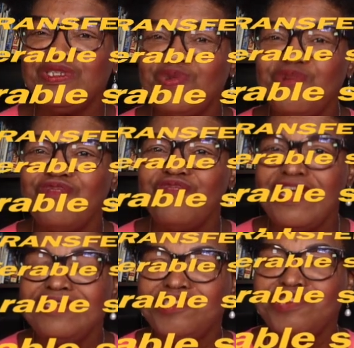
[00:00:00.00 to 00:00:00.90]
going to
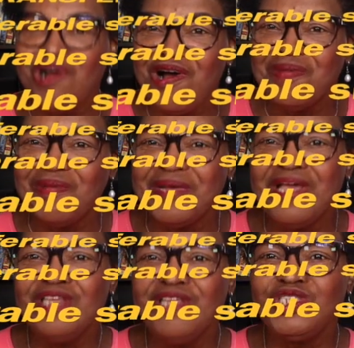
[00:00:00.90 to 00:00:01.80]
find a job.
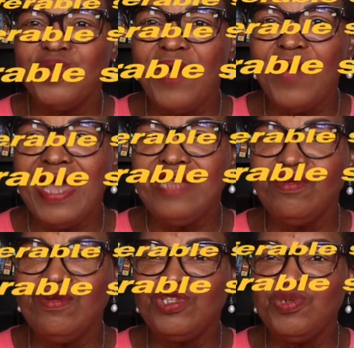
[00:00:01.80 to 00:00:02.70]
So I
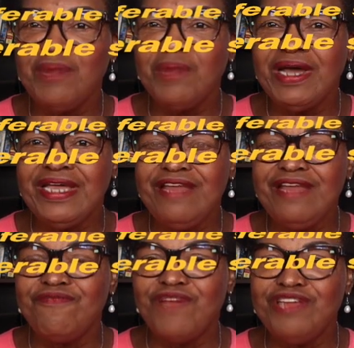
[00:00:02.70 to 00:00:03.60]
looked to my
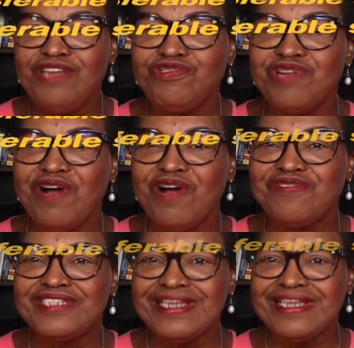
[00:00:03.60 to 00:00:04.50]
inventory of
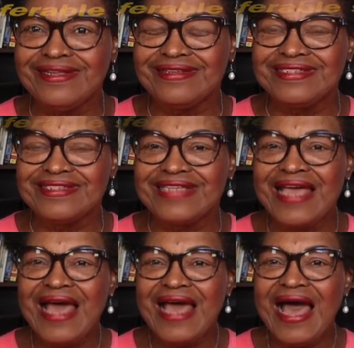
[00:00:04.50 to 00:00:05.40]
skills
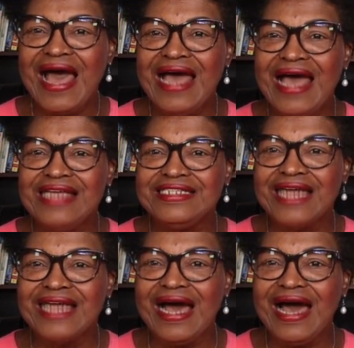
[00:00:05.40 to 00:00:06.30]
and
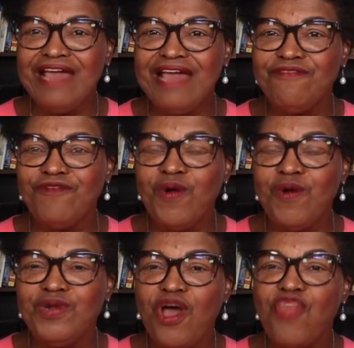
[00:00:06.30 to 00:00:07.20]
I
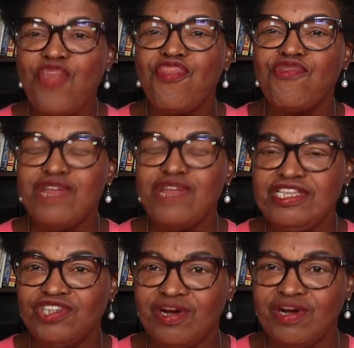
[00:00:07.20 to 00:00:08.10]
found 3
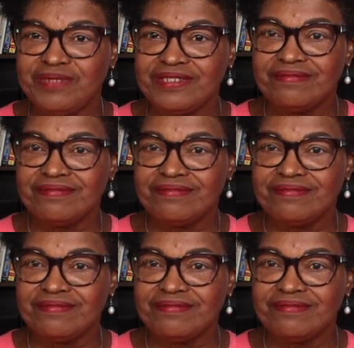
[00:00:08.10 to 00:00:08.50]
jobs